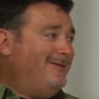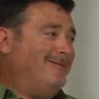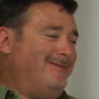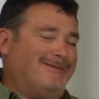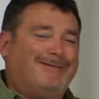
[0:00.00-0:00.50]

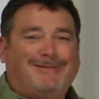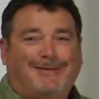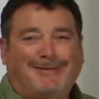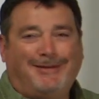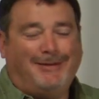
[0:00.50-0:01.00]

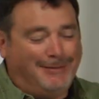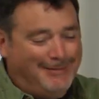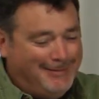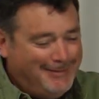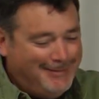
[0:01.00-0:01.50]

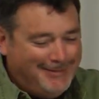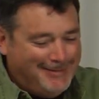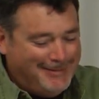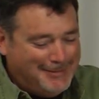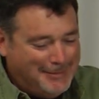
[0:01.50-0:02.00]

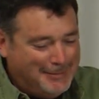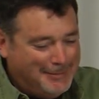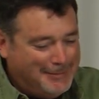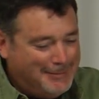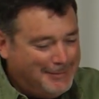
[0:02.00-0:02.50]

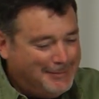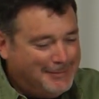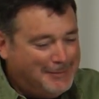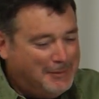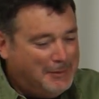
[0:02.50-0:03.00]

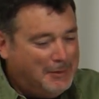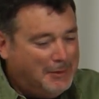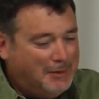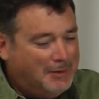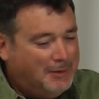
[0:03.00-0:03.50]

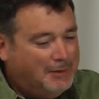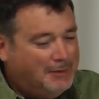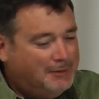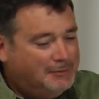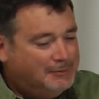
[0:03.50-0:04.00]

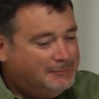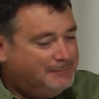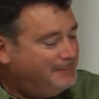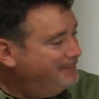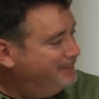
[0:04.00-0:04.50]

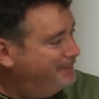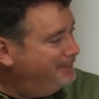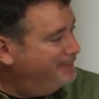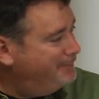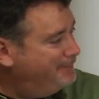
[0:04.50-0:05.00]

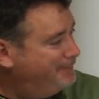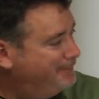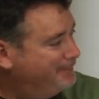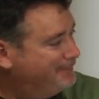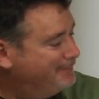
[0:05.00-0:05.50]
The person shown says nothing.